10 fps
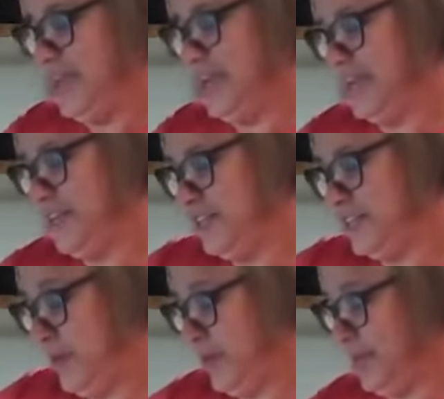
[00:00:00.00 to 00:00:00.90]
is
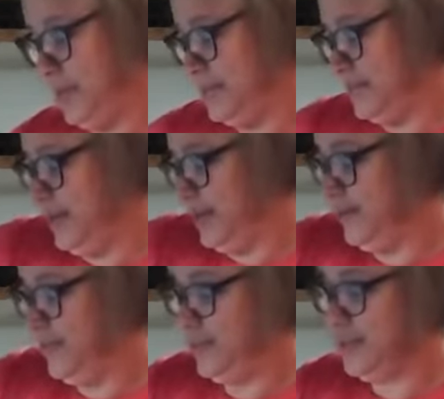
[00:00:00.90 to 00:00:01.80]
because
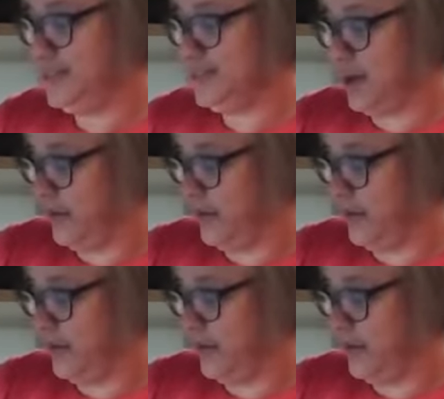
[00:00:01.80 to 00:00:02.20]
this is